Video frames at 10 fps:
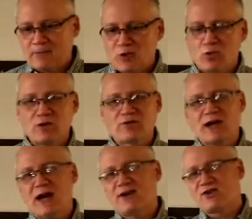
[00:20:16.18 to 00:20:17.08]
The Word of
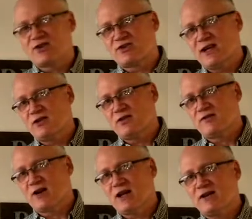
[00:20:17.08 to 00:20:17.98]
God is the standard
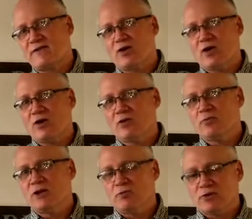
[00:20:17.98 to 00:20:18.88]
for life for all
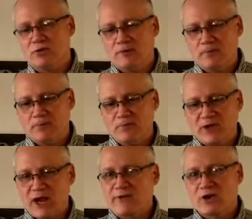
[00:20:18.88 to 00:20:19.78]
people,
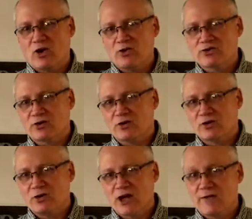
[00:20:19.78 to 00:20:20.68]
every culture,
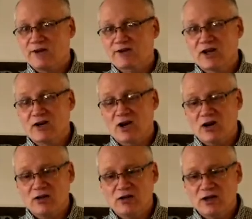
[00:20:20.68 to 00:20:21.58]
every skin
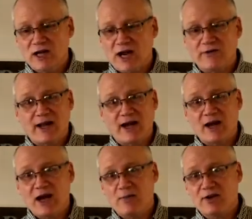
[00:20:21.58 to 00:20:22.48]
color, every
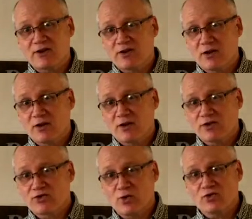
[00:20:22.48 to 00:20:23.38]
economic,
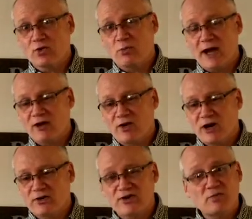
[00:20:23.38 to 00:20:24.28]
social
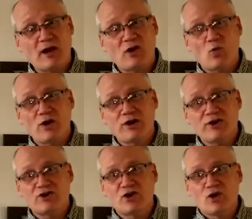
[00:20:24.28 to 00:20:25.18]
background, doesn't matter what it
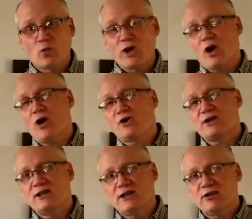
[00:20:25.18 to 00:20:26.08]
is. We are to
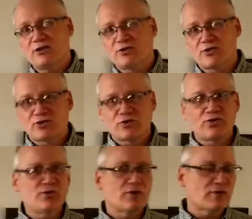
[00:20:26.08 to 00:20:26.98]
yield to the
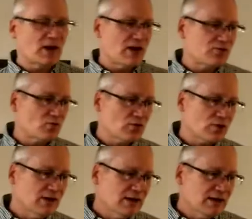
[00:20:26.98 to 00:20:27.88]
truth of God's
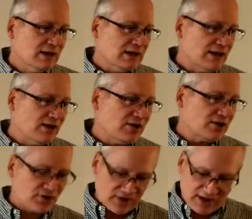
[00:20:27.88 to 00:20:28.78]
Word it
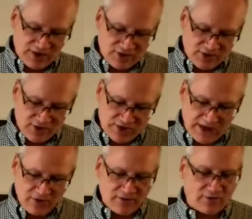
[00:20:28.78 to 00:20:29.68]
is, it is the
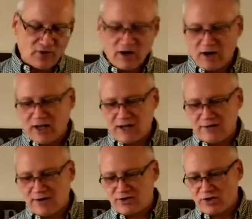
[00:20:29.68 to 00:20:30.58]
standard for our life.
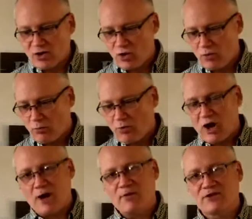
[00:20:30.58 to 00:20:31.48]
It is the
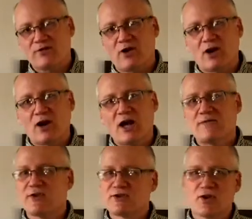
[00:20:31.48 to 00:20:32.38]
promise for our
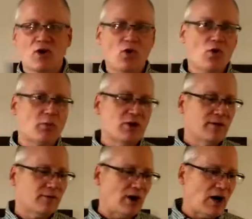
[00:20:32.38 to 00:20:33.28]
life. It is the hope
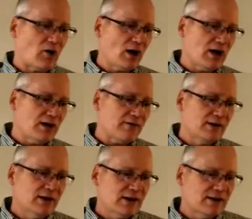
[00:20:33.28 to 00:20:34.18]
for our life.
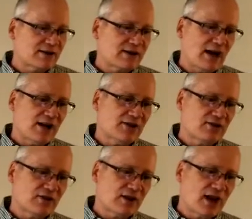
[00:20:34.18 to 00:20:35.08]
It is
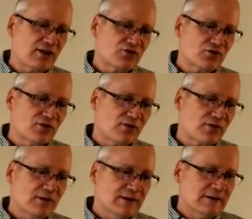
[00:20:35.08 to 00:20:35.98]
God's, God's truth.
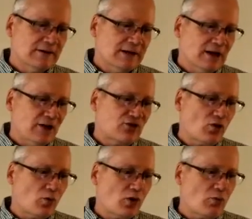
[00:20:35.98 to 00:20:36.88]
And
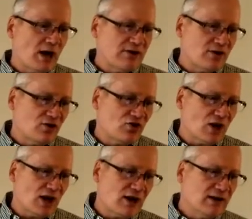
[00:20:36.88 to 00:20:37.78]
so we're reminded in
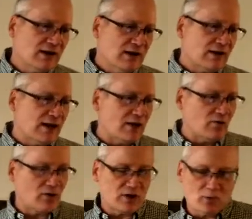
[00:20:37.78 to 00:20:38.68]
John
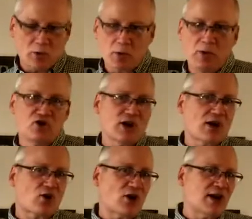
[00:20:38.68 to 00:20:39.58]
that, that when we
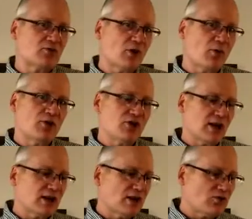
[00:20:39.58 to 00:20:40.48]
reject Christ, we are
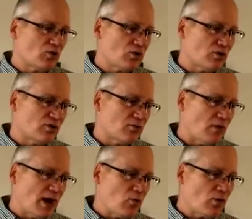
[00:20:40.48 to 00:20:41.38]
rejecting his words.
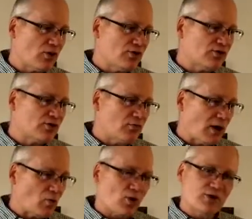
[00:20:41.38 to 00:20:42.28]
My words, my
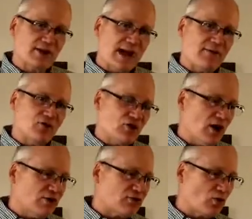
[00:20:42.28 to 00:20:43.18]
words, they have a
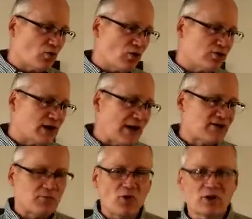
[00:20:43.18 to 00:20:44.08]
judge, the words that I have
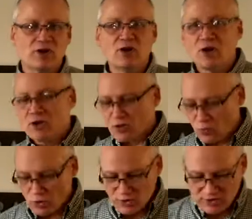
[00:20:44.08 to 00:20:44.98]
spoken. The
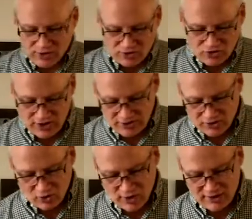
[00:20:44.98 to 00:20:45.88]
words that
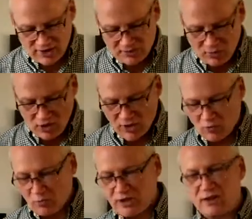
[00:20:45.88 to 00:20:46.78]
Jesus Christ has spoken
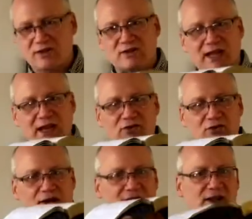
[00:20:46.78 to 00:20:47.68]
will be the
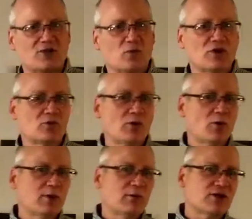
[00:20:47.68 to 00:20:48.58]
standard against which we will
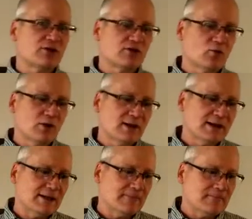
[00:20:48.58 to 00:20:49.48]
be measured one day.